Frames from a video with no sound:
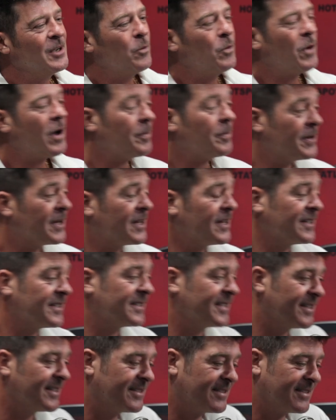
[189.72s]
Well,
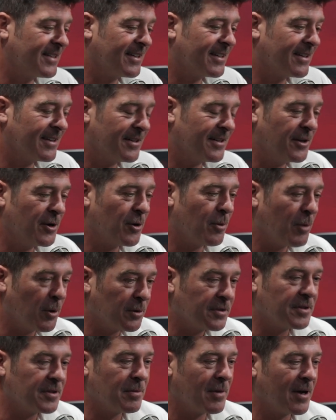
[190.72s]
because it's, uh, you know,
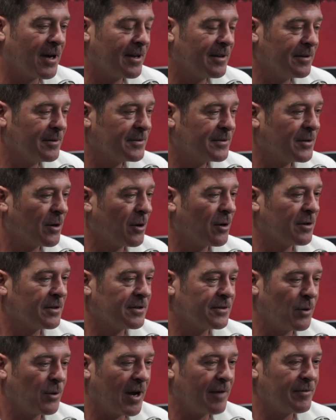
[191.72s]
most of my
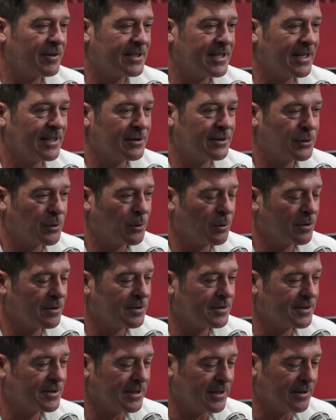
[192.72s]
songs gravitate
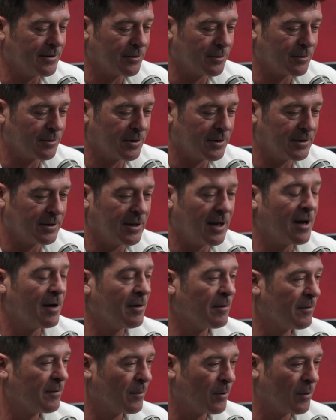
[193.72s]
towards either
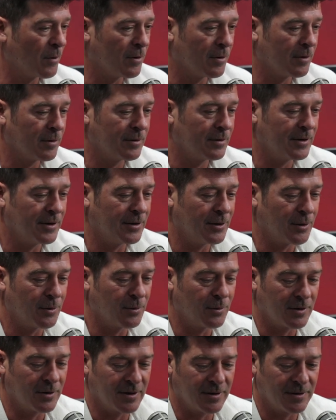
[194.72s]
love or, you
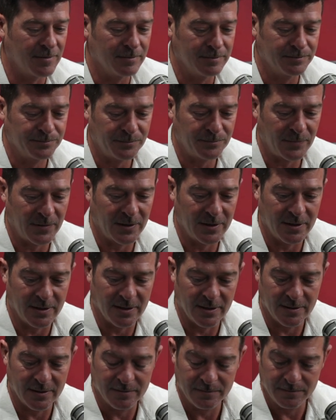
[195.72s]
know, um,
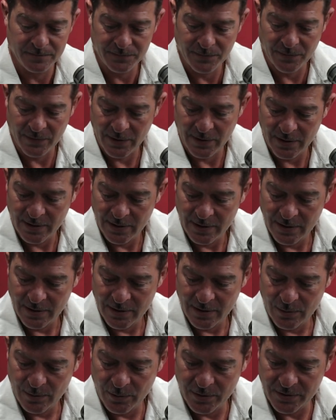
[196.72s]
um,
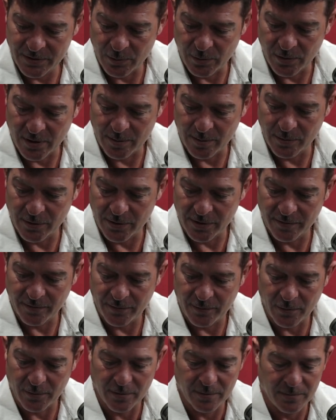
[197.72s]
what's the word I'm looking
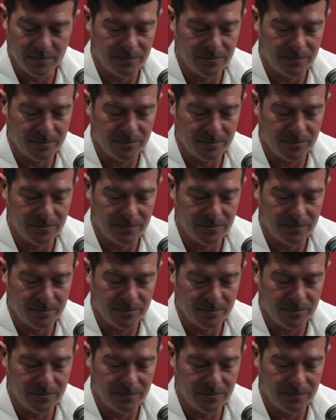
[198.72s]
for?